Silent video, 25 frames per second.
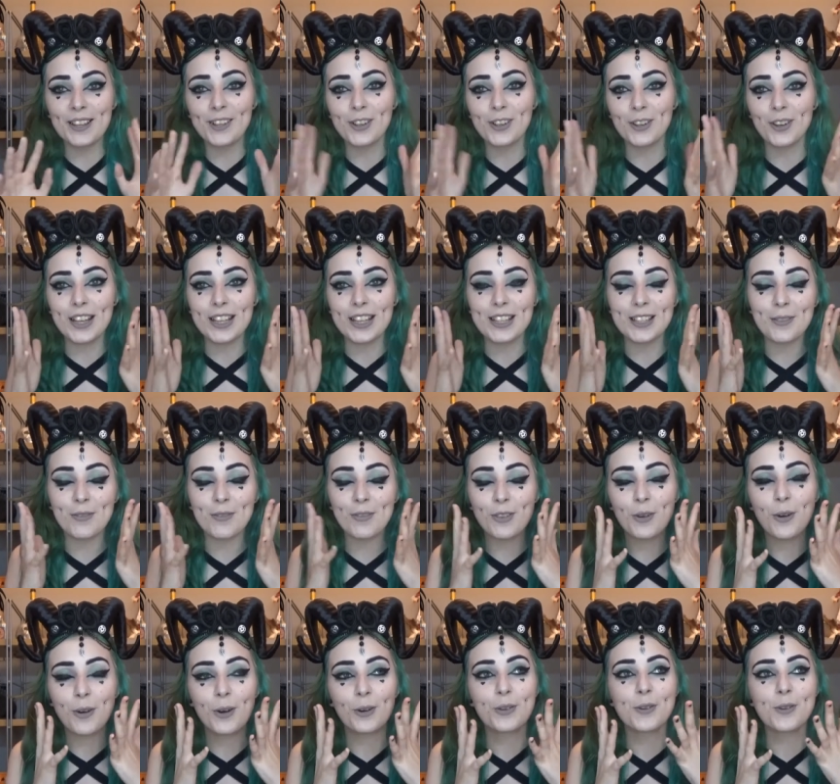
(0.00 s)
cringe and
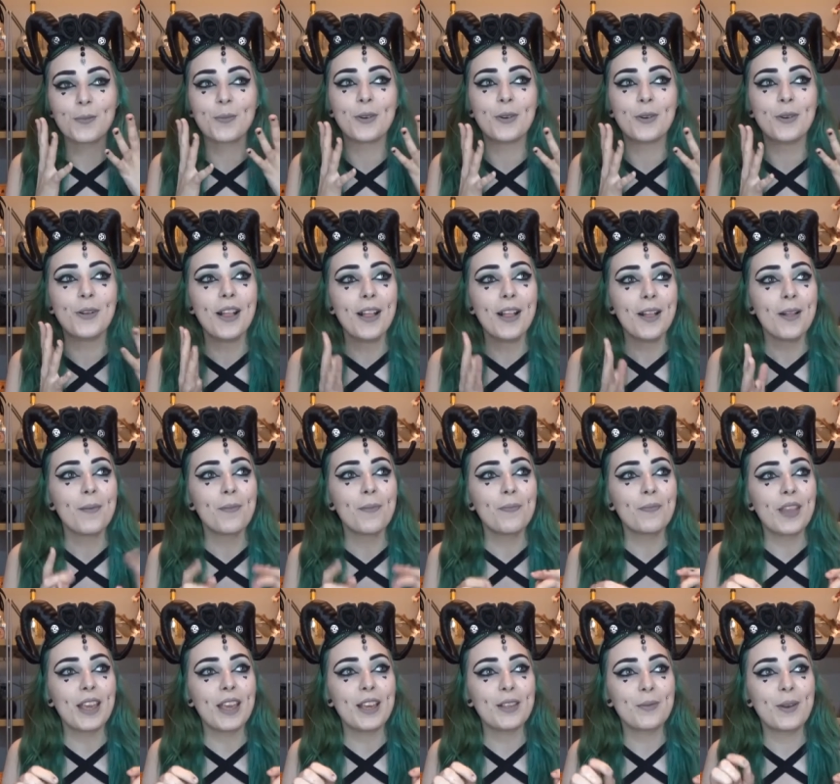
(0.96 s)
feel horrible
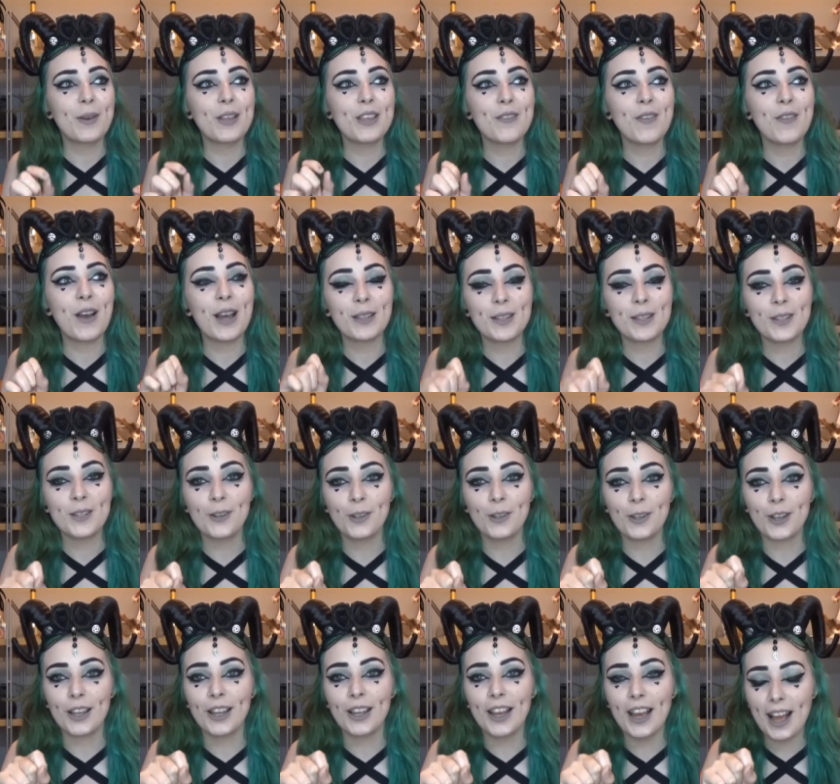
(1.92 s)
is when you've had a
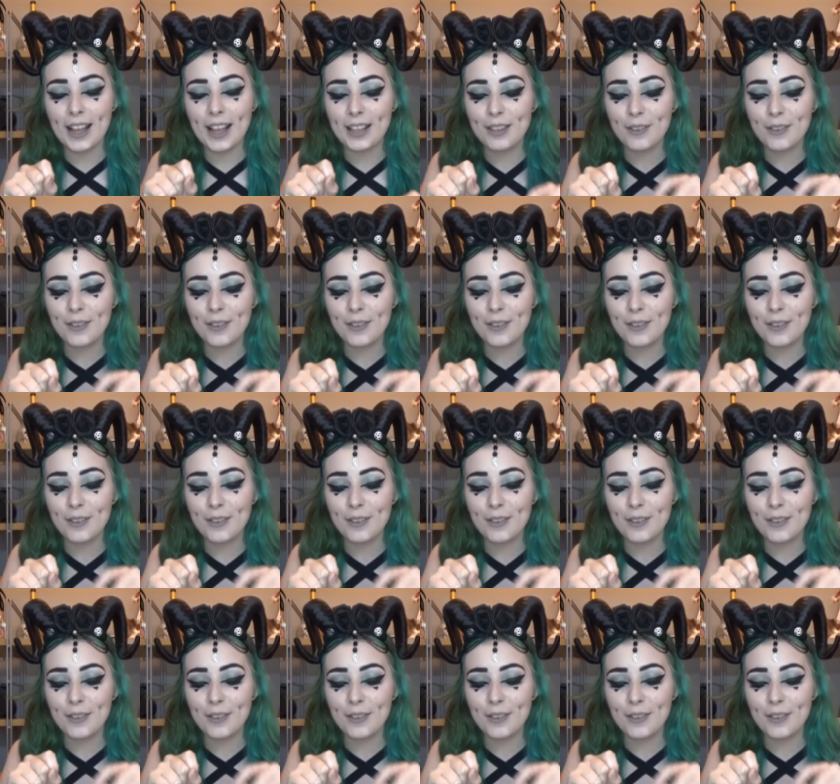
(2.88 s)
yoghurt and